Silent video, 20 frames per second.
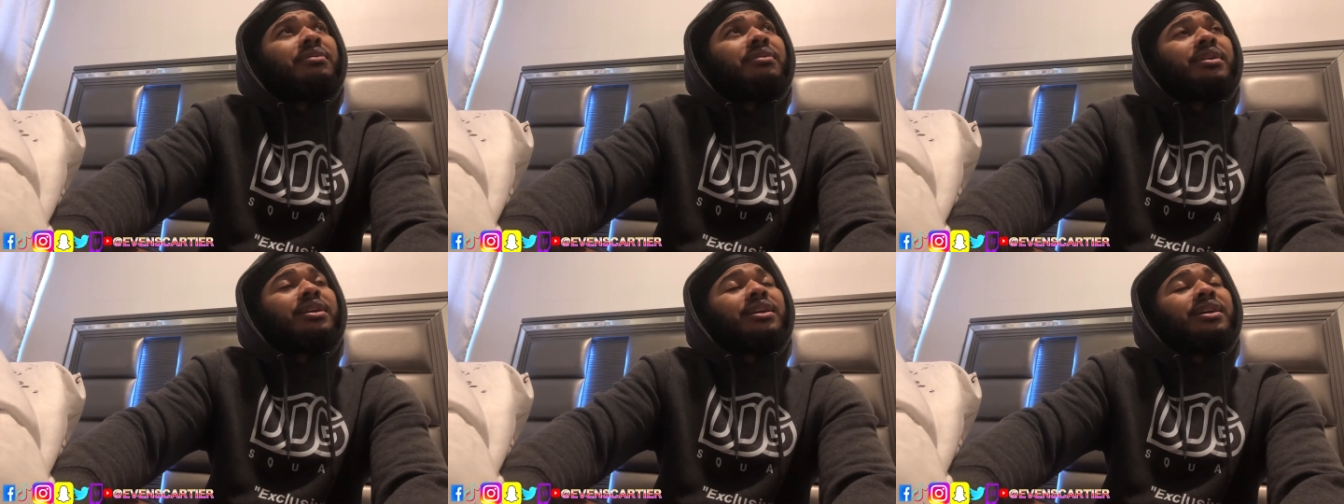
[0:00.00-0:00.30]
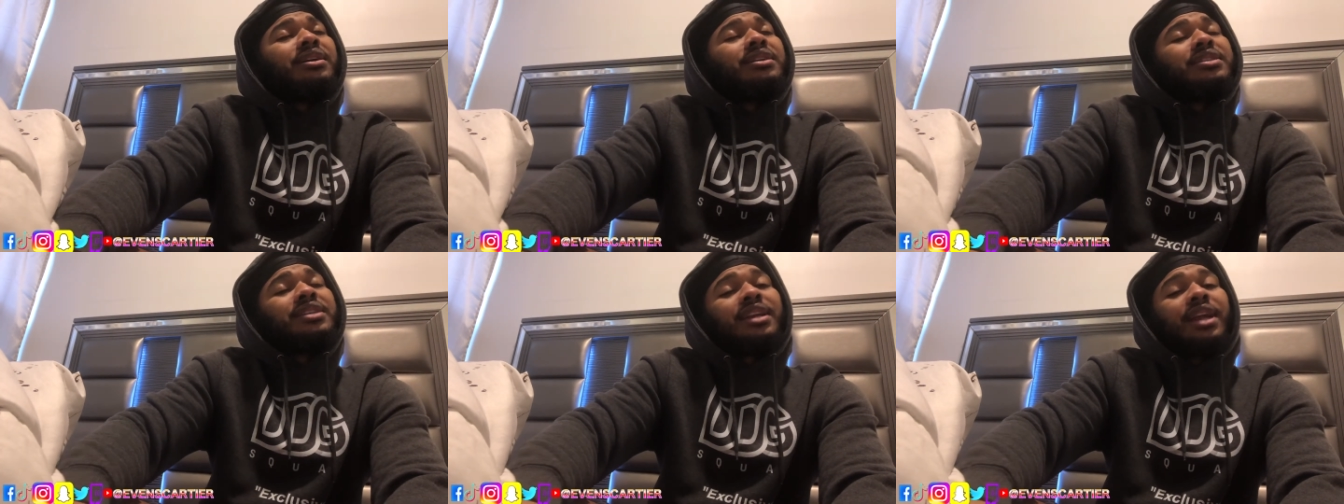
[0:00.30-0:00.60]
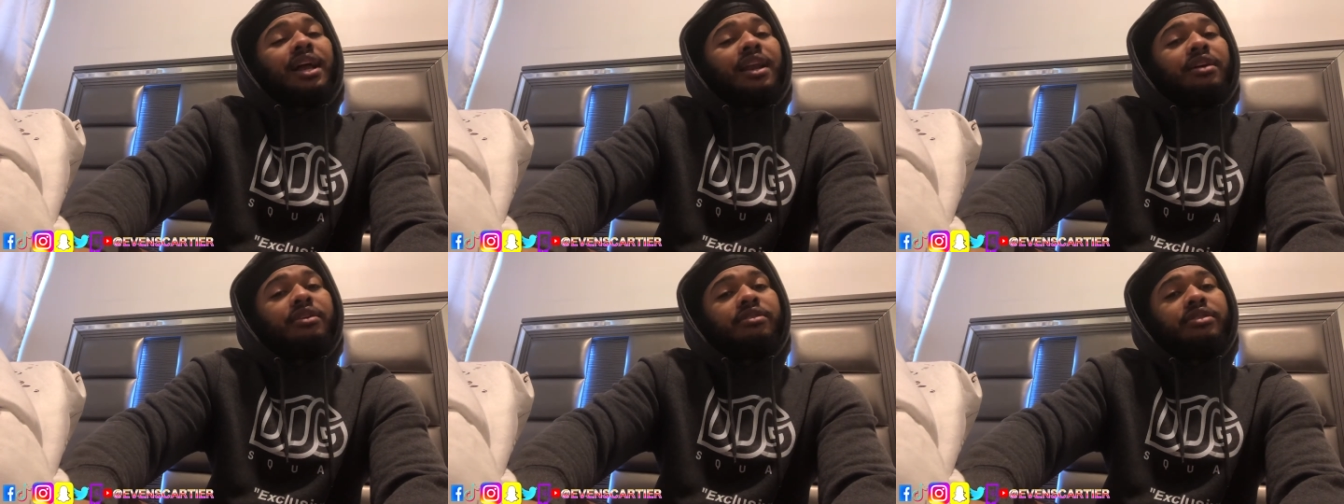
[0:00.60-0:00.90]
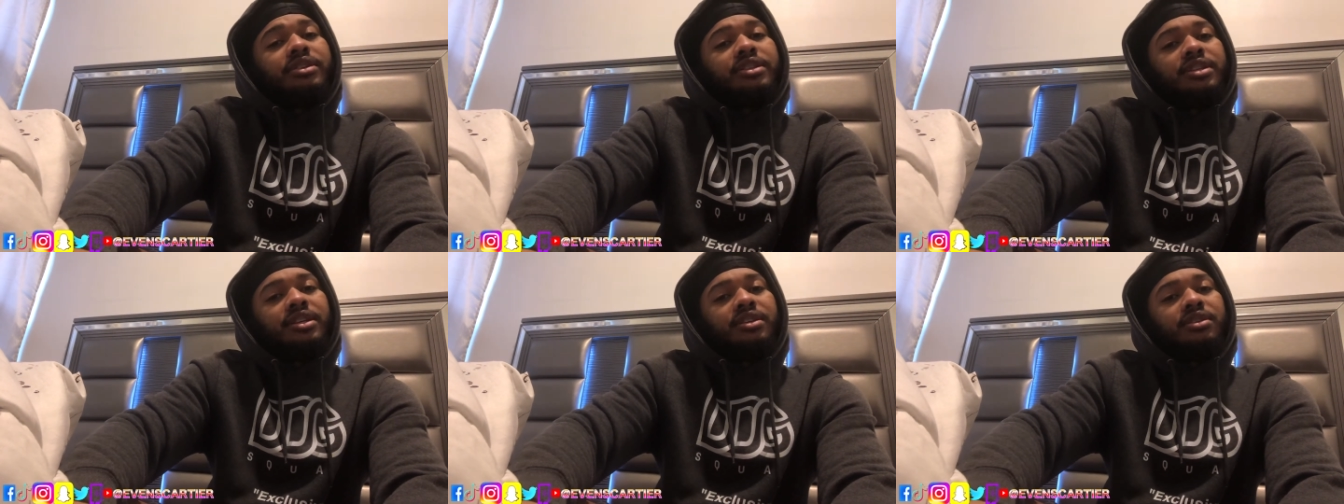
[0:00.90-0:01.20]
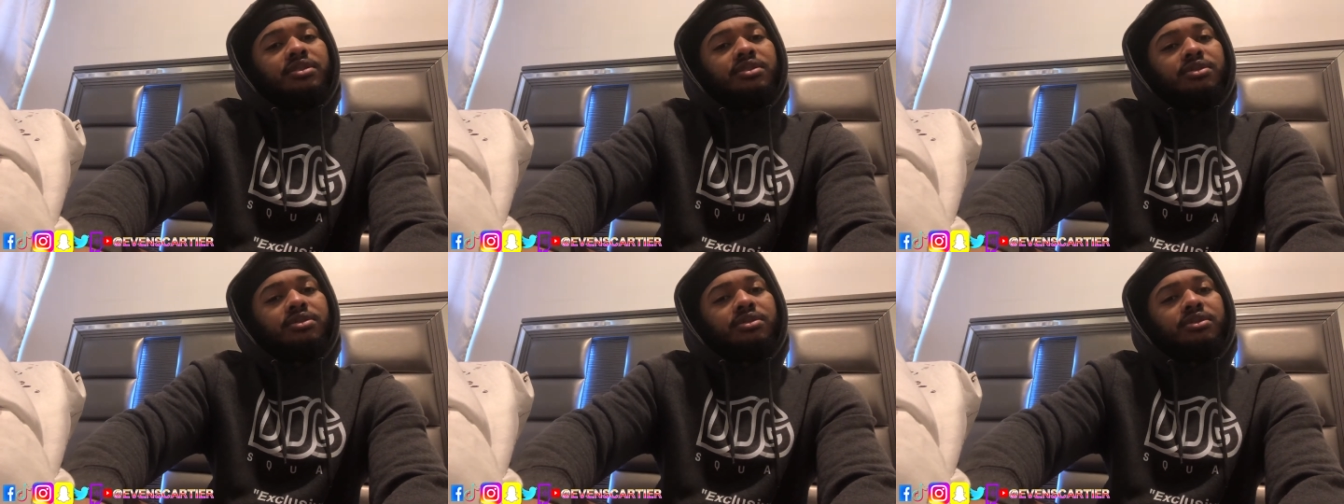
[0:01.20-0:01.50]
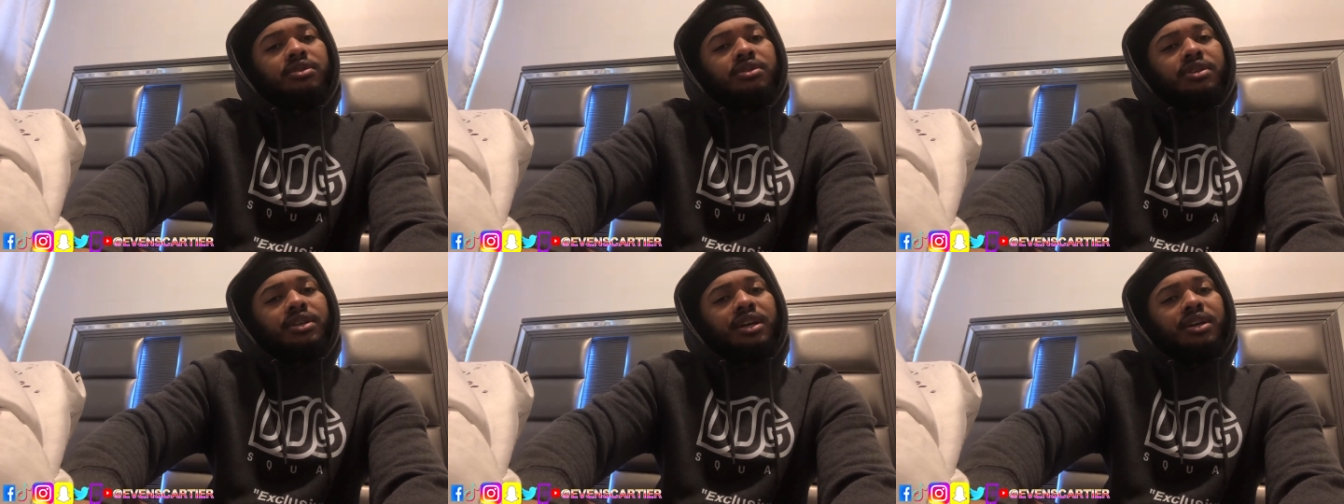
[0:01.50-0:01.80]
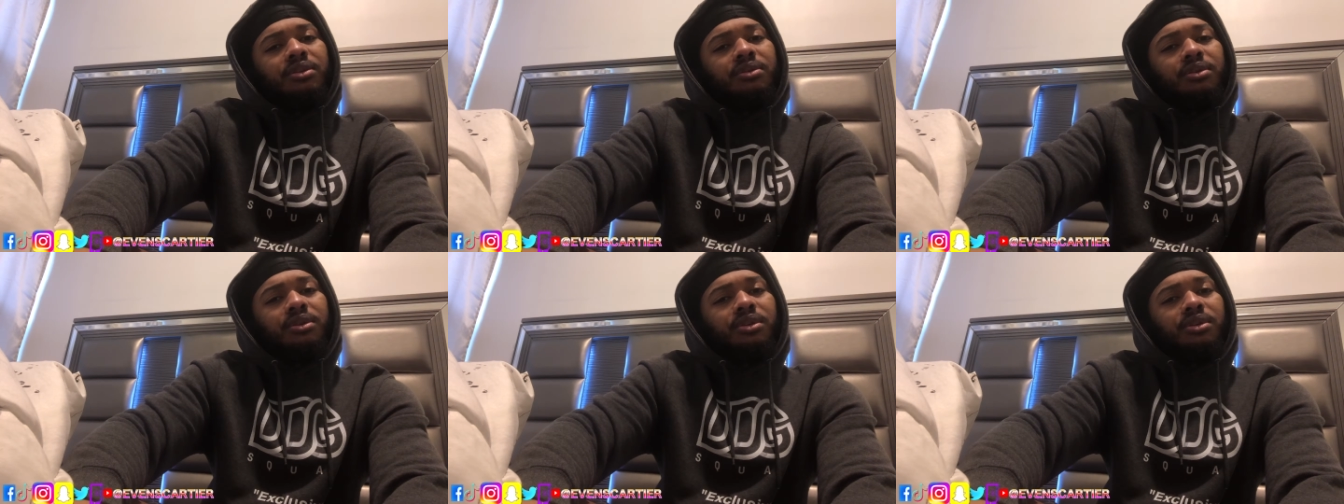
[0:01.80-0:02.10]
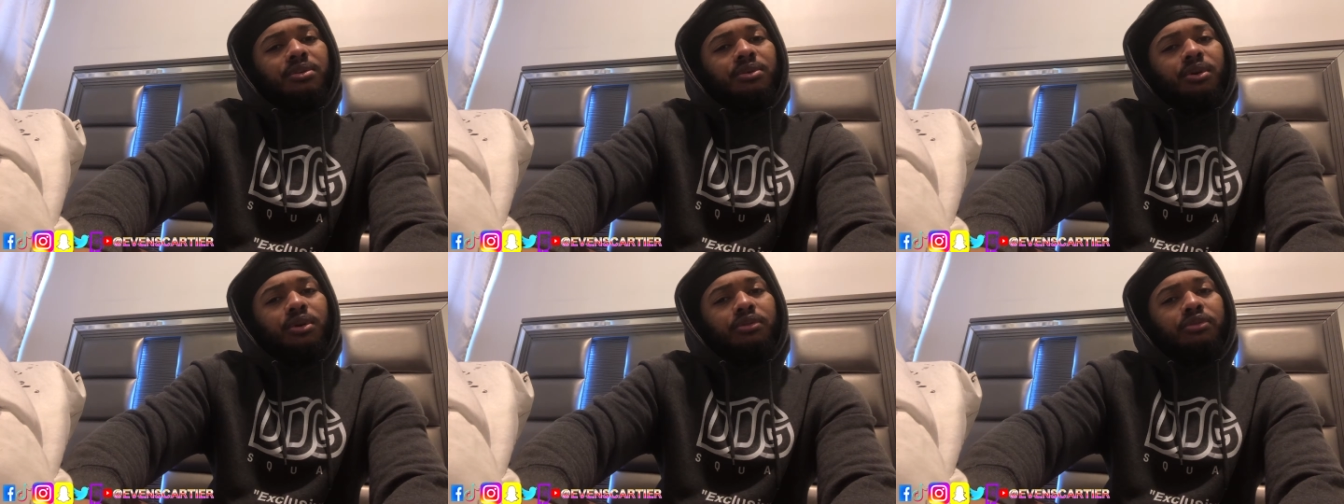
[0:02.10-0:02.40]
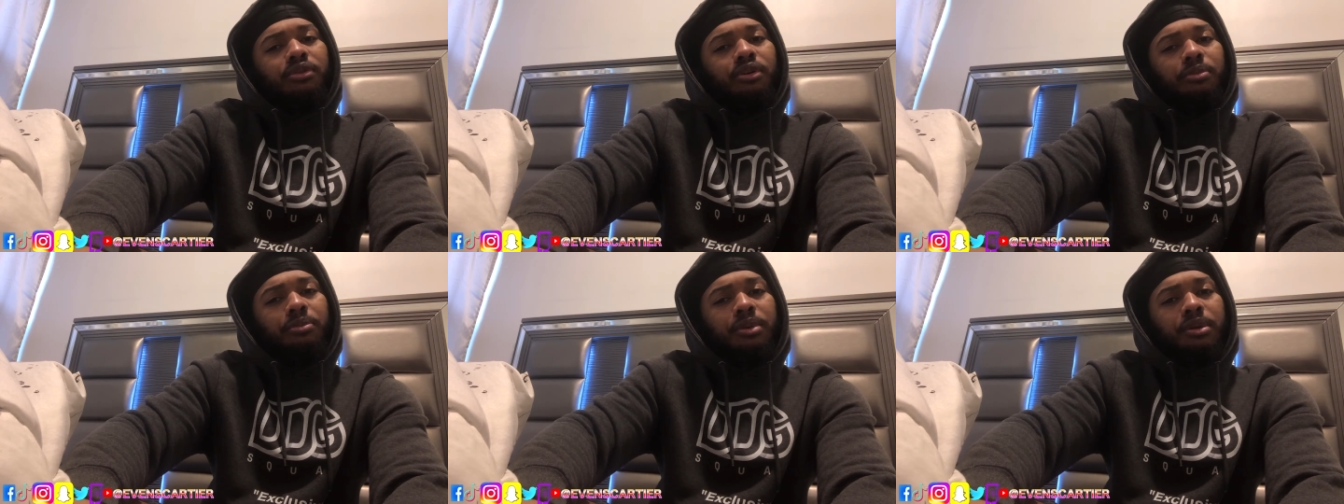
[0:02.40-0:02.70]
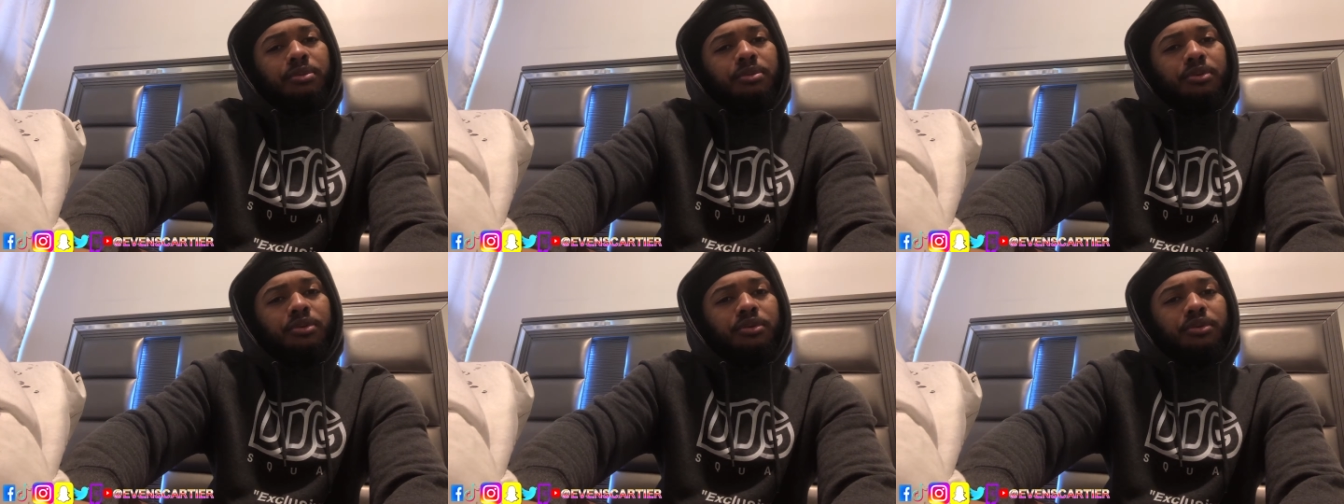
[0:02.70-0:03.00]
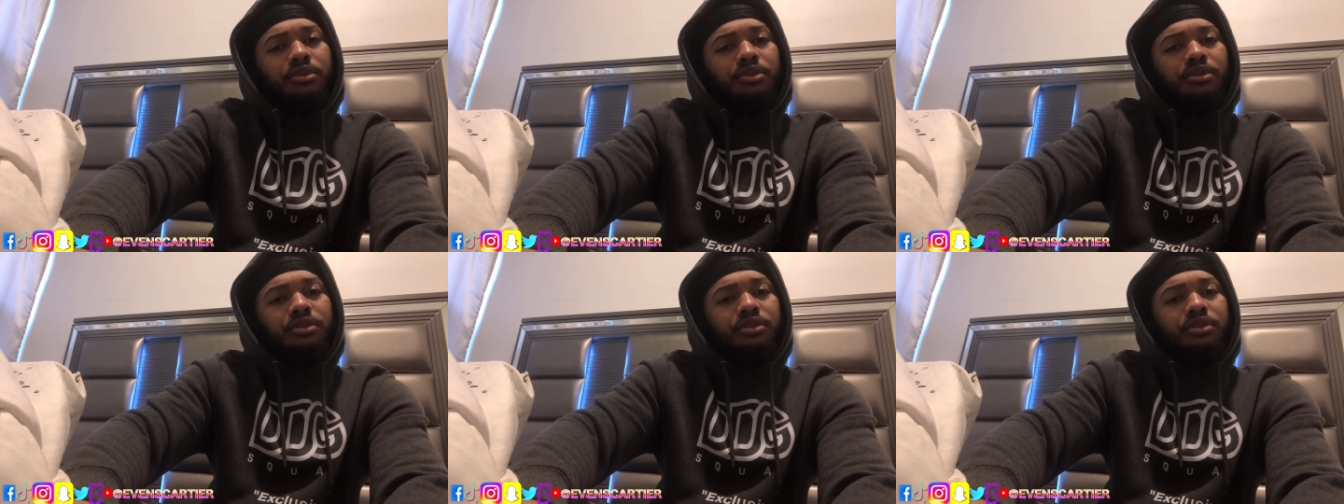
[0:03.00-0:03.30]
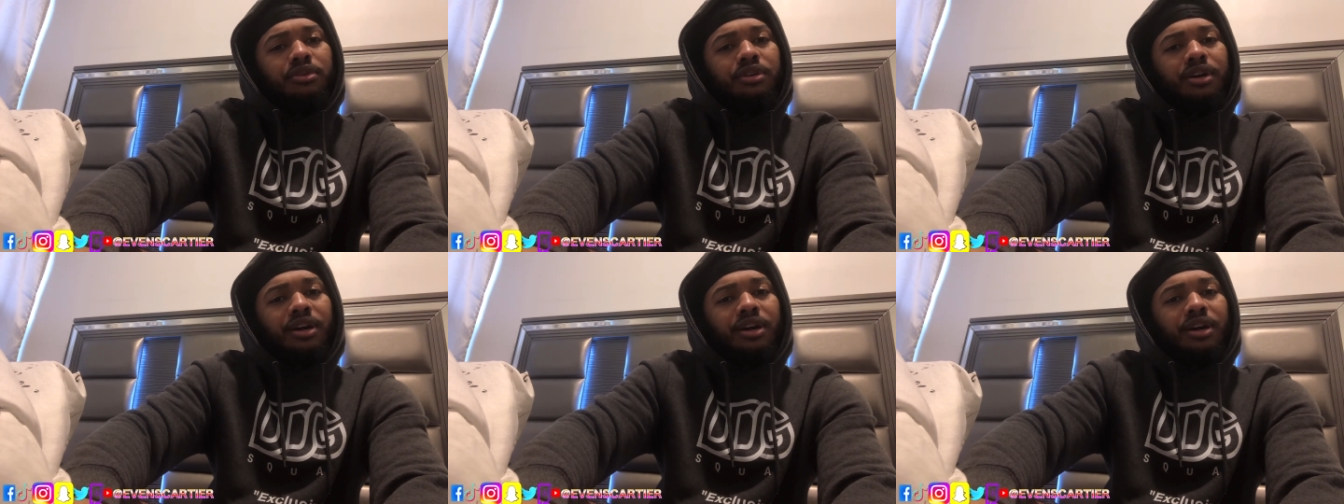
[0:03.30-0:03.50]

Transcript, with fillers: And there's a lot of reason too, but I don't want to work for people,